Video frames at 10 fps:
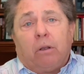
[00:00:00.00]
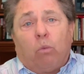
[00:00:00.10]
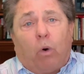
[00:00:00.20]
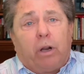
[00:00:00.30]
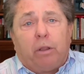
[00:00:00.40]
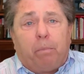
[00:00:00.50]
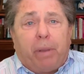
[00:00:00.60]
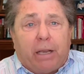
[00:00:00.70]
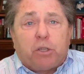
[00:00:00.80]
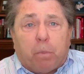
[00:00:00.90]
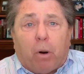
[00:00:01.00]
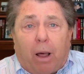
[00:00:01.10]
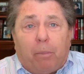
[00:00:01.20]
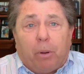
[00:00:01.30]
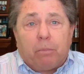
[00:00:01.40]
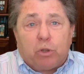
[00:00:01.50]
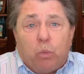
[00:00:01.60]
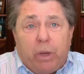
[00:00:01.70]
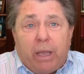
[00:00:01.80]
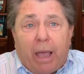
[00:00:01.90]
one of the biggest problems
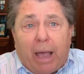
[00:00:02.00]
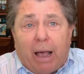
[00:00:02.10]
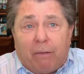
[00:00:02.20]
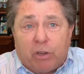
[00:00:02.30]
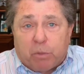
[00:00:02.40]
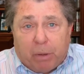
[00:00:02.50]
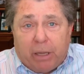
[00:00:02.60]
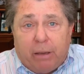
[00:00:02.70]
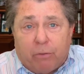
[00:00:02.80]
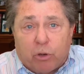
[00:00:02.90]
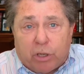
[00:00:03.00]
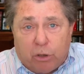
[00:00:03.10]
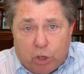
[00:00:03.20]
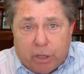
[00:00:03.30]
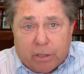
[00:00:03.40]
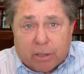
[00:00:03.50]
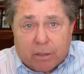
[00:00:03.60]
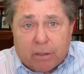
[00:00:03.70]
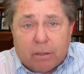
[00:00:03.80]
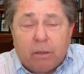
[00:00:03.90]
we have as believers in
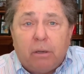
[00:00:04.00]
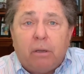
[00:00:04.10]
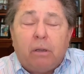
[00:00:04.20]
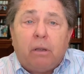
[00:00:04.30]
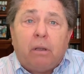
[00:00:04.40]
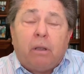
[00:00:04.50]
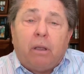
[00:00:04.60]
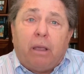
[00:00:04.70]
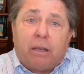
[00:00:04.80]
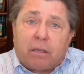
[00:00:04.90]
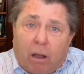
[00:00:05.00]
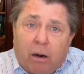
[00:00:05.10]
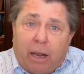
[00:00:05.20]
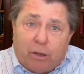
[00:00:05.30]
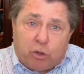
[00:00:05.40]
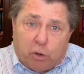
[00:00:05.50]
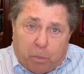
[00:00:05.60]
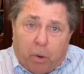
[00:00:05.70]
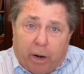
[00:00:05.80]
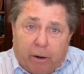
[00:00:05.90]
Jesus is unanswered
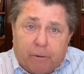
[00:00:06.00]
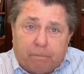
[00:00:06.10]
prayer.